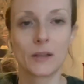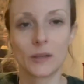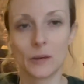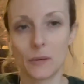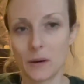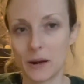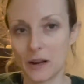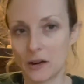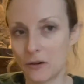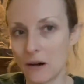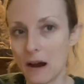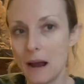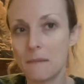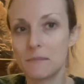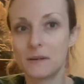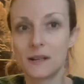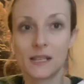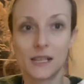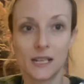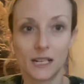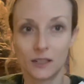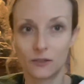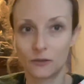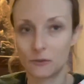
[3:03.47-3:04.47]
So when I
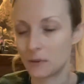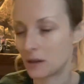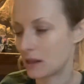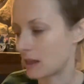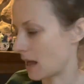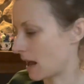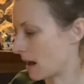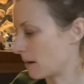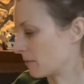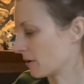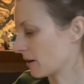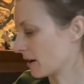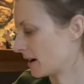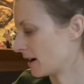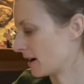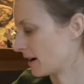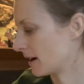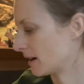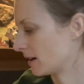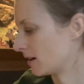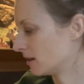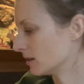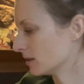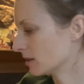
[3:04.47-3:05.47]
grabbed this from the library,
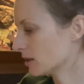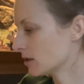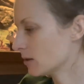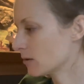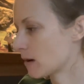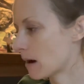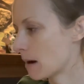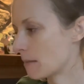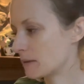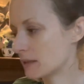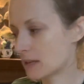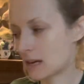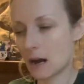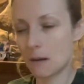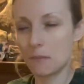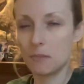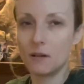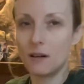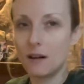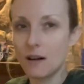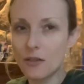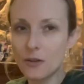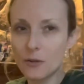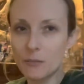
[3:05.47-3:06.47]
I also grabbed a
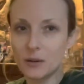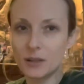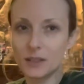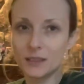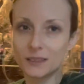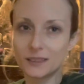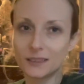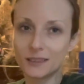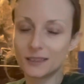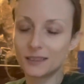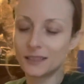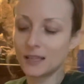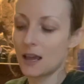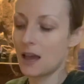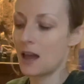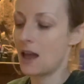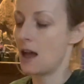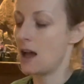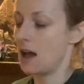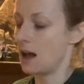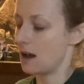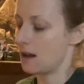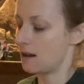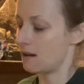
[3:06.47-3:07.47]
couple other books.
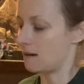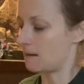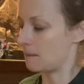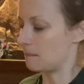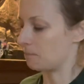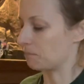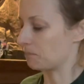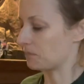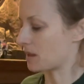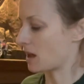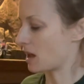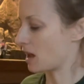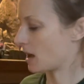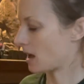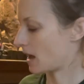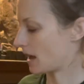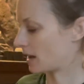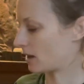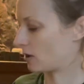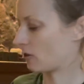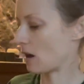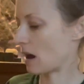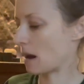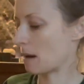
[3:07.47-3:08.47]

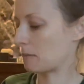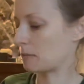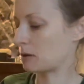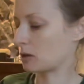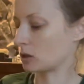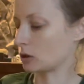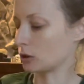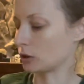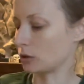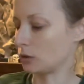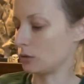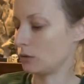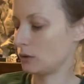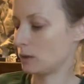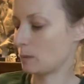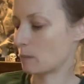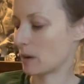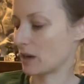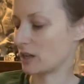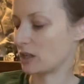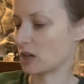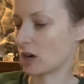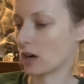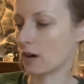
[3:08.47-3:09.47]
I grabbed Loot
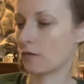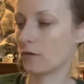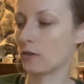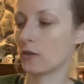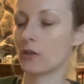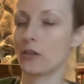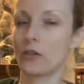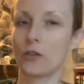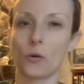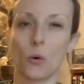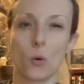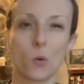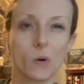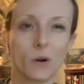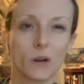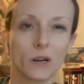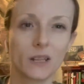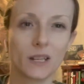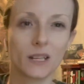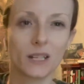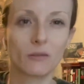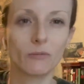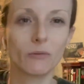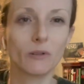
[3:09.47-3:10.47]
by Jennifer
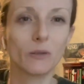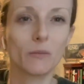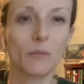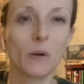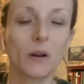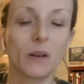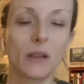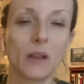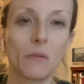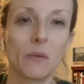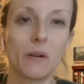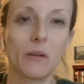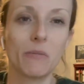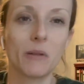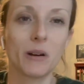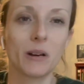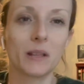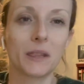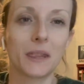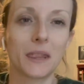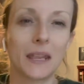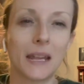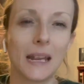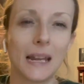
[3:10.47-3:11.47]
Thorne. This was one that we were
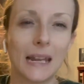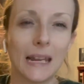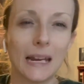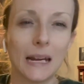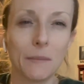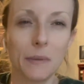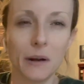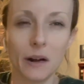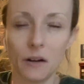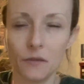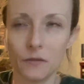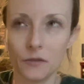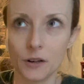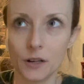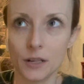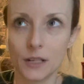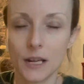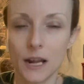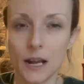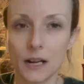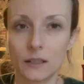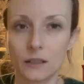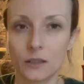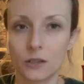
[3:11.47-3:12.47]
thinking about for
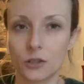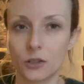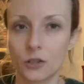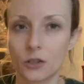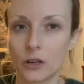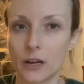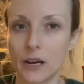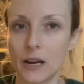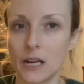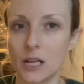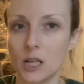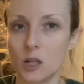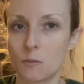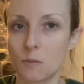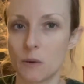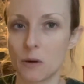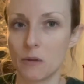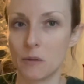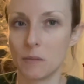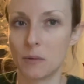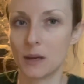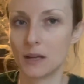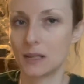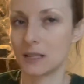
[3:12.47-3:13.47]
Stacks of Strange, but
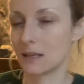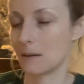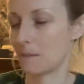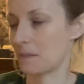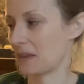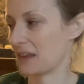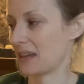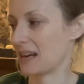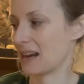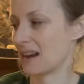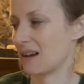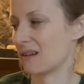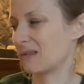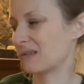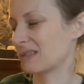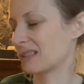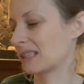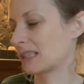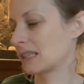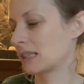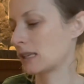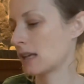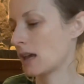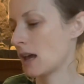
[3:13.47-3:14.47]
we picked something else.